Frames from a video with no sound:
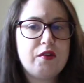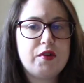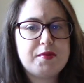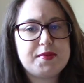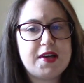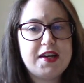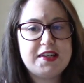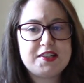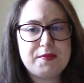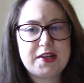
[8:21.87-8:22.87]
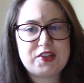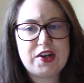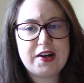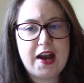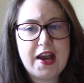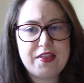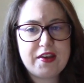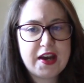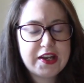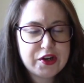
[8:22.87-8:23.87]
whoops, I need to make sure. I
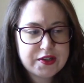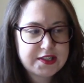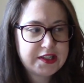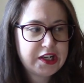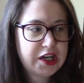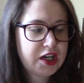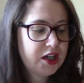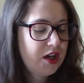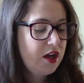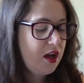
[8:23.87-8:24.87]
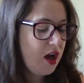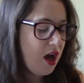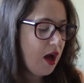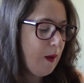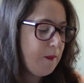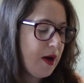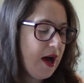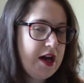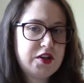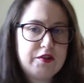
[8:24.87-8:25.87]
think I know what's in here, but
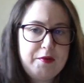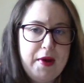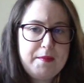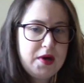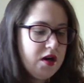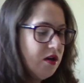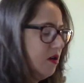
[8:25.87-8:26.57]
I don't remember.